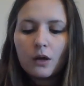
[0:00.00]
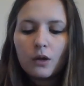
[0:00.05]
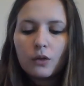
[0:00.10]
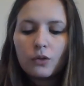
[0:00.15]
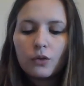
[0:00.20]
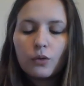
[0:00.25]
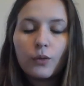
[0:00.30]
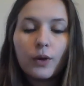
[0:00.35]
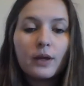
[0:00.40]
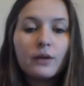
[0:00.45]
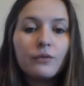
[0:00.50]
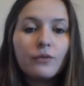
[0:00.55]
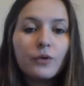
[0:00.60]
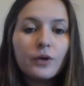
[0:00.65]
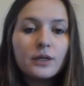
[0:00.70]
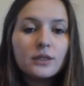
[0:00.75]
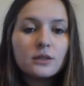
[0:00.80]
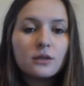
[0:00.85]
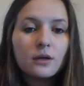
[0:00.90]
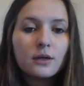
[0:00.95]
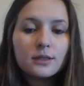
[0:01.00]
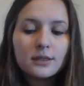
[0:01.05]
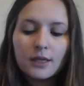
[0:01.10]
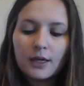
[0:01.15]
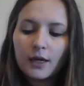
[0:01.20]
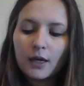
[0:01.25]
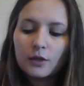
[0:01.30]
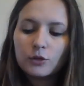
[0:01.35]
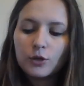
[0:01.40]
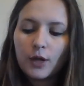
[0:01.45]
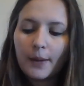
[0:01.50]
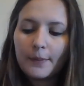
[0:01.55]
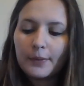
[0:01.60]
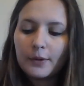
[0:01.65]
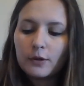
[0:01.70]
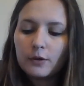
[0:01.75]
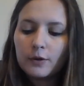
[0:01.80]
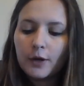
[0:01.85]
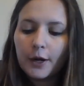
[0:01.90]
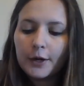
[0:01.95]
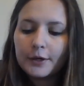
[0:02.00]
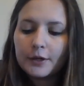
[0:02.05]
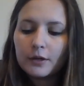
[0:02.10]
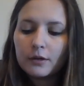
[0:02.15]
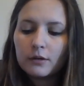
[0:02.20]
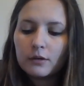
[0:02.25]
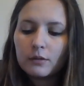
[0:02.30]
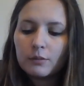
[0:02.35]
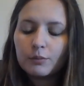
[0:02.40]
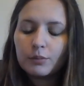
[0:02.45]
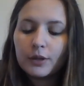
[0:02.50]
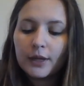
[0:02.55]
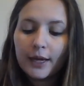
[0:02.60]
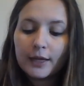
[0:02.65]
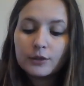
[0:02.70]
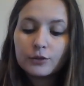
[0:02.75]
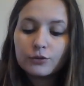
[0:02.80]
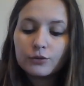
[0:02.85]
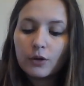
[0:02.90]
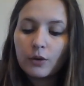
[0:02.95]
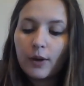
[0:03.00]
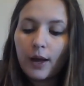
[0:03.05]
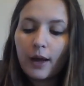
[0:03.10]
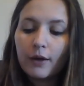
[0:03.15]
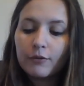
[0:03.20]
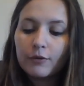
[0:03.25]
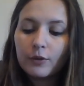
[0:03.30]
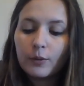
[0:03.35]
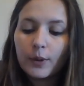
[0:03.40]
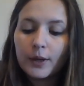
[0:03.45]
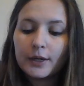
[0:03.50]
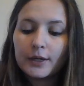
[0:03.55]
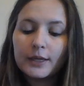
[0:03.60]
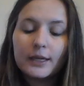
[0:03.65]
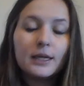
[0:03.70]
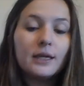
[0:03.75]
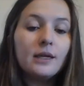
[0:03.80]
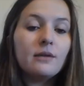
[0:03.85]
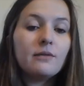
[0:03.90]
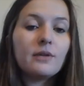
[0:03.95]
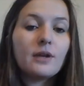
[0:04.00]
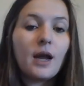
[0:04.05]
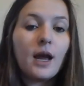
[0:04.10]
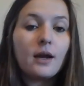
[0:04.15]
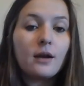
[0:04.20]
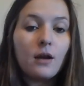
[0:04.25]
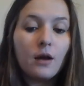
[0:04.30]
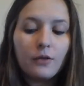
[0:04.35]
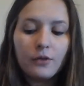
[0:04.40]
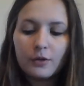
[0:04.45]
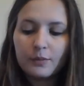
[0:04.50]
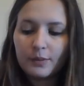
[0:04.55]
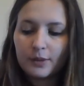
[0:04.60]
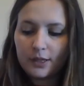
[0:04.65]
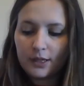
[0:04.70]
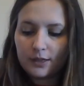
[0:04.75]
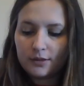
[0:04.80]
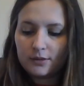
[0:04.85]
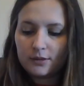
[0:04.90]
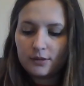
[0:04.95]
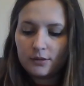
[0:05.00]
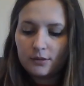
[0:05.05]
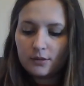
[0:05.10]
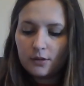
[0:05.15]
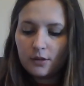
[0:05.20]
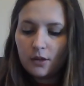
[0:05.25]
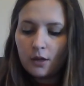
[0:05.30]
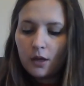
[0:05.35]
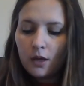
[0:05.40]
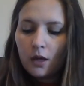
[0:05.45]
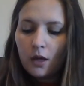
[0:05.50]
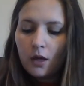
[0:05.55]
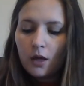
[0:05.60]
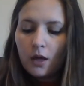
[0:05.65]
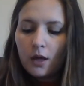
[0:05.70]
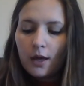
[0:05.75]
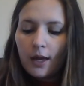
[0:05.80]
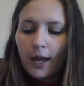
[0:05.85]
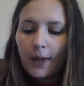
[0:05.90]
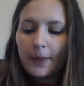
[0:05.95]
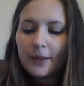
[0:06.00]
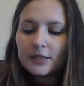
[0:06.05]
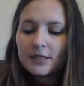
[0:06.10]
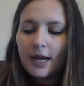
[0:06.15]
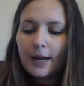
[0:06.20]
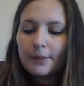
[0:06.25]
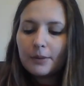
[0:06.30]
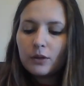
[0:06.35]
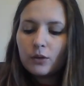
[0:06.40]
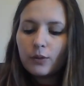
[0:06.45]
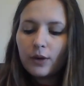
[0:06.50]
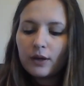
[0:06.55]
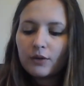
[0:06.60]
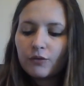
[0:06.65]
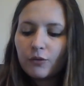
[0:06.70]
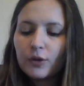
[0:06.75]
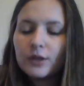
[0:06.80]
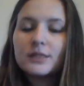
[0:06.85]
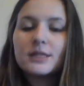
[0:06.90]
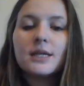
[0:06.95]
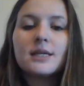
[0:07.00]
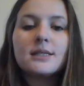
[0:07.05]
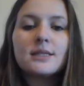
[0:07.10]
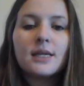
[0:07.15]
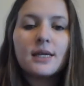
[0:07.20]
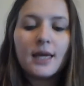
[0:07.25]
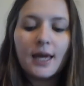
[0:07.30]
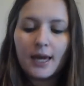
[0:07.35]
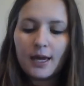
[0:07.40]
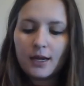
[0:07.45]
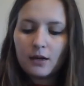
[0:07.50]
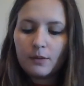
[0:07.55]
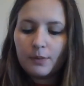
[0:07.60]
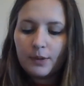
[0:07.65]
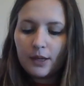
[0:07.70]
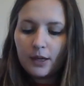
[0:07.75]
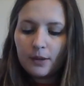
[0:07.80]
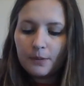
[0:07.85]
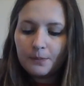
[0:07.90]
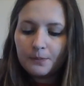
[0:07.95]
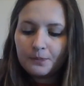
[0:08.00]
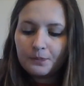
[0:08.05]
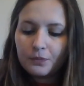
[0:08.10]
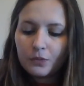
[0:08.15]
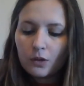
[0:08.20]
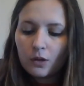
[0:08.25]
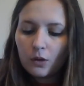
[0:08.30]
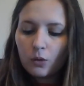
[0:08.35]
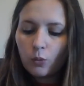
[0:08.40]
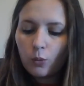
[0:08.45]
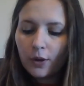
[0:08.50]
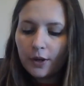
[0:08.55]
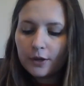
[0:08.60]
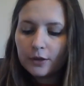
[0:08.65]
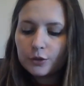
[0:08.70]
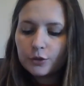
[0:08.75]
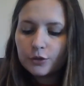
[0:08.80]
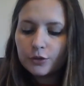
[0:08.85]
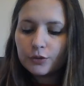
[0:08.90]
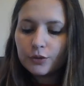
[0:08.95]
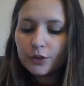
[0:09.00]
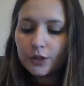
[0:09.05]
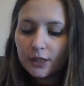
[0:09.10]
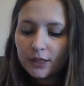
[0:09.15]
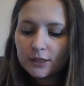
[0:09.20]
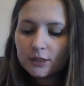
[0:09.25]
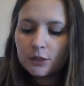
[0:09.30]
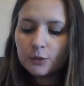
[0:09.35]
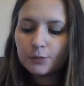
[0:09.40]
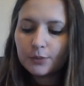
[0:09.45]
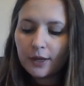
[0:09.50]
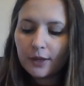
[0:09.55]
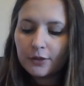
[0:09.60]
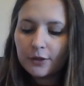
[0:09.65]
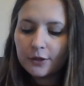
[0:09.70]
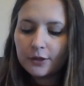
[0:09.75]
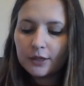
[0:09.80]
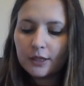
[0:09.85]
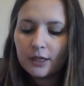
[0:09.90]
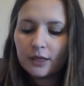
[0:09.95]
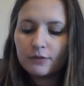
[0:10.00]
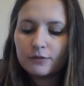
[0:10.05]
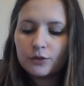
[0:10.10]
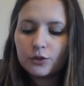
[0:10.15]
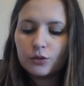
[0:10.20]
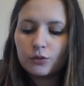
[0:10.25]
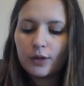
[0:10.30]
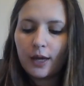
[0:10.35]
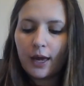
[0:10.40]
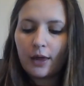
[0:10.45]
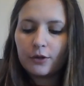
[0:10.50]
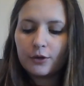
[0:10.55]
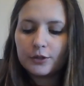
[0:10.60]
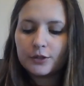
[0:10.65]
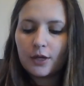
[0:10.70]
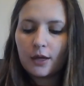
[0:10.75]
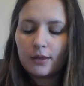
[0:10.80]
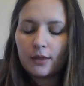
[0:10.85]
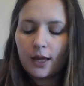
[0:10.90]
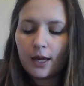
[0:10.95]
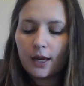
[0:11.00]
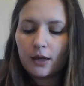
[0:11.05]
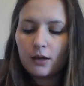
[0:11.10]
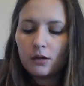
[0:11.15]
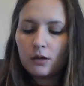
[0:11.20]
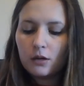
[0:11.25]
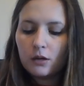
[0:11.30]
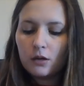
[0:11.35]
The rainforest looks like a tropical garden. Plants grow everywhere, even on other plants. At the top of the rainforest is the canopy, where trees spread their leaves to gather sunlight.